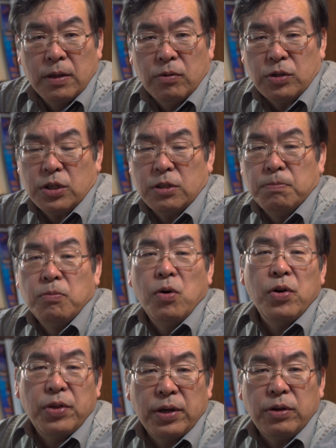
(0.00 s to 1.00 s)
which is
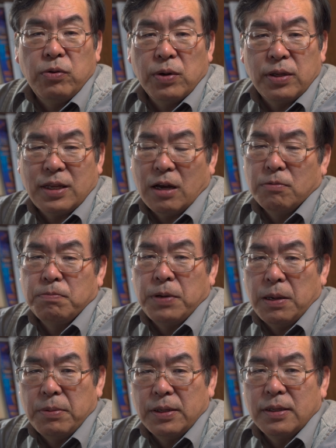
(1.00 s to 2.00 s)
more than your down
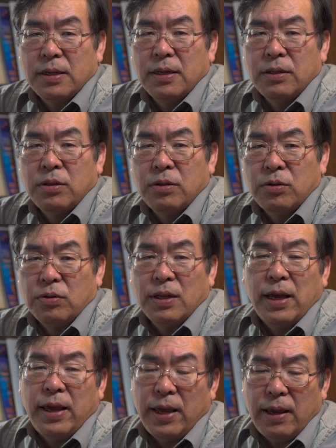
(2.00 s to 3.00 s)
payment to
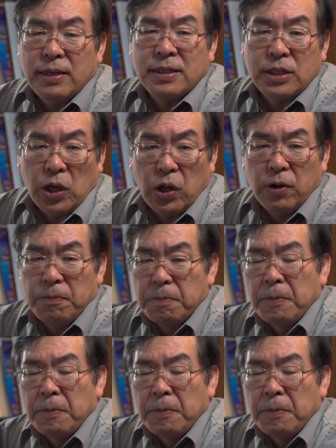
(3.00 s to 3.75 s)
the A seller.